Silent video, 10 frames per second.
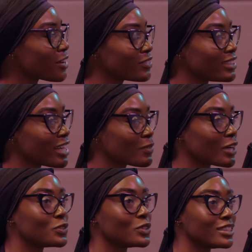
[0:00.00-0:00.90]
of the damn
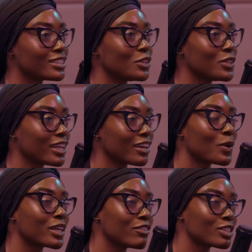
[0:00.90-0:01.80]
country so you can go
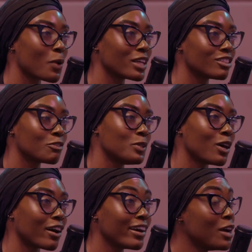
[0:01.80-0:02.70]
and give us positive
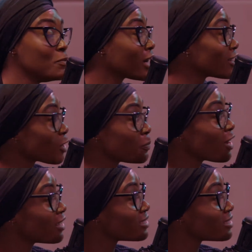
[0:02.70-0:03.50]
PR because our PR